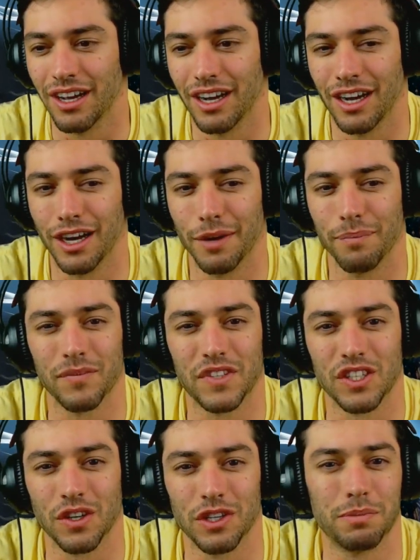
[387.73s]
um,
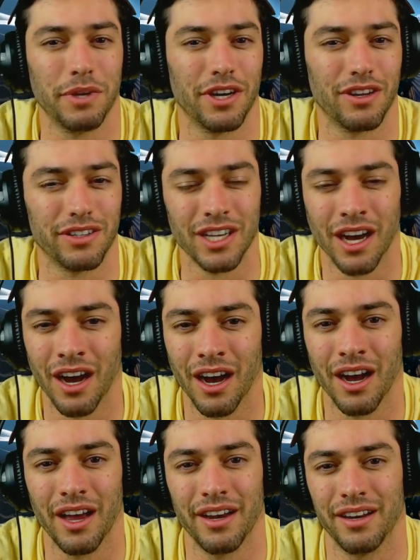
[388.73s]
so it's been a
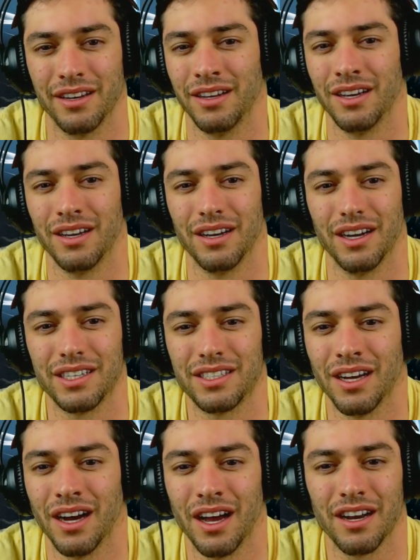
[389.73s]
ton a
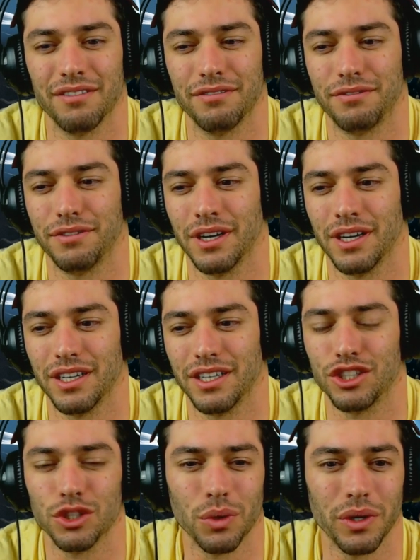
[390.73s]
ton of uh,
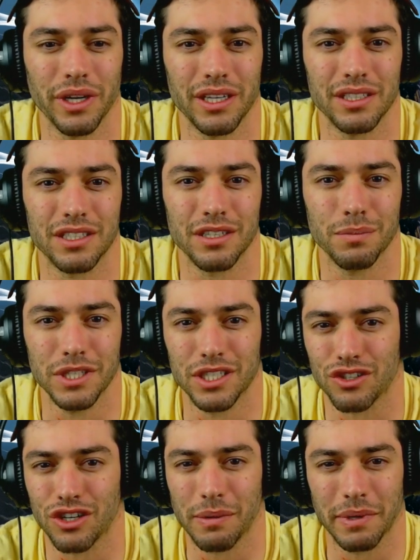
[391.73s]
joy to be
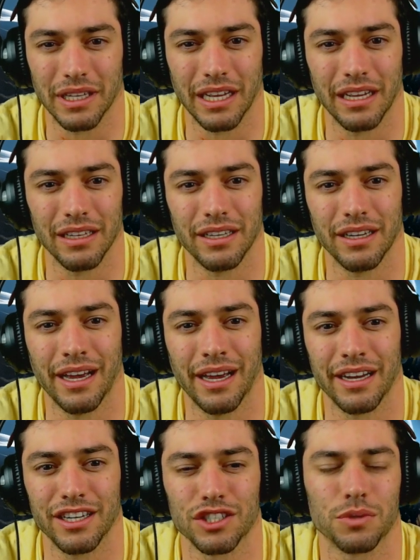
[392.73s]
streaming lately
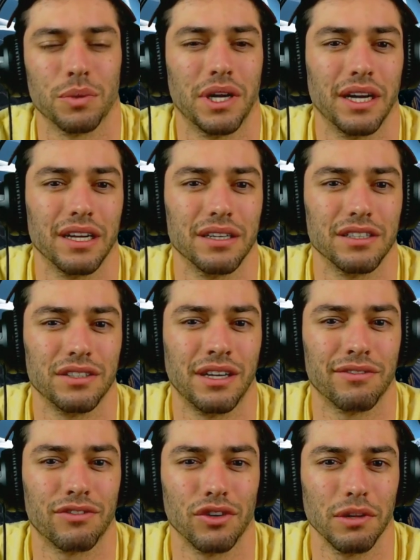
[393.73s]
and I just want to
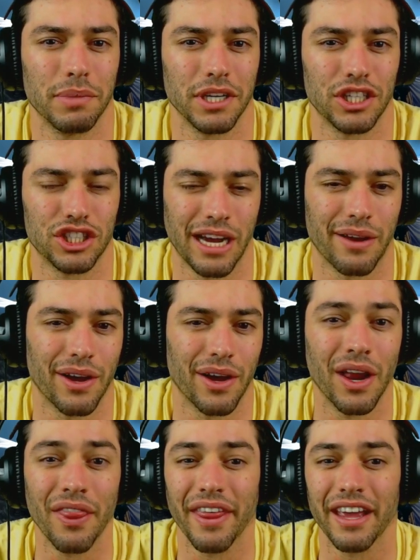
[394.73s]
give a really big shout
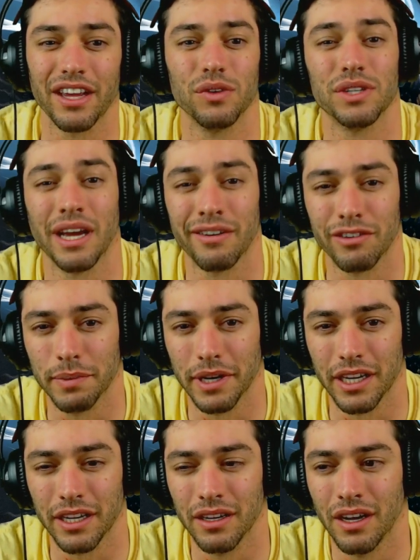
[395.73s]
out and thank you to
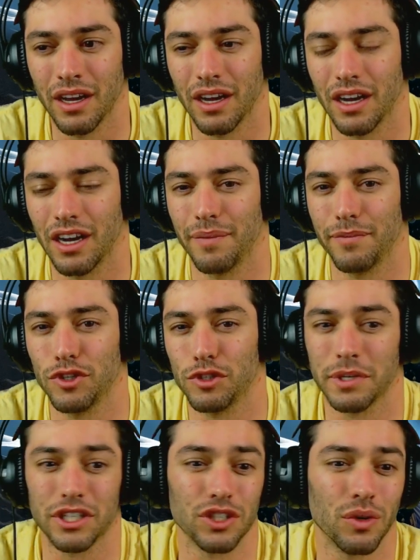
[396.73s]
everybody um, who's
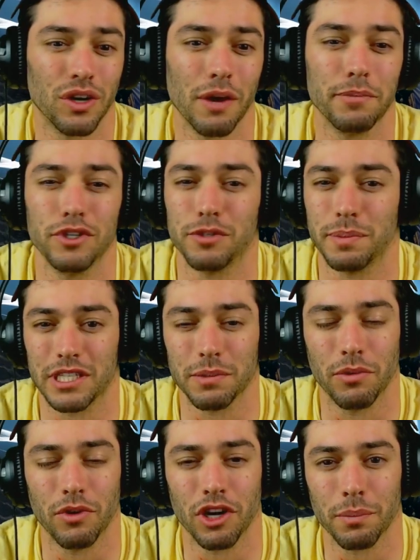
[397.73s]
been showing up who's been
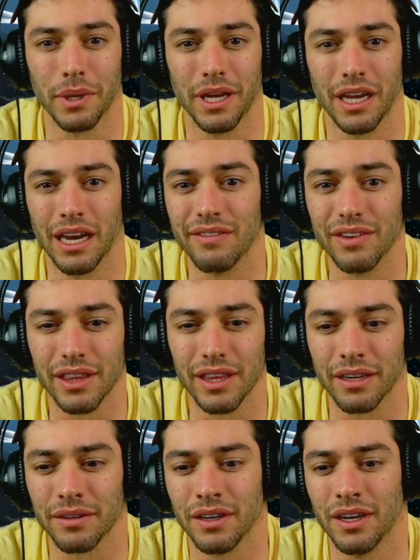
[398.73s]
supporting me and everything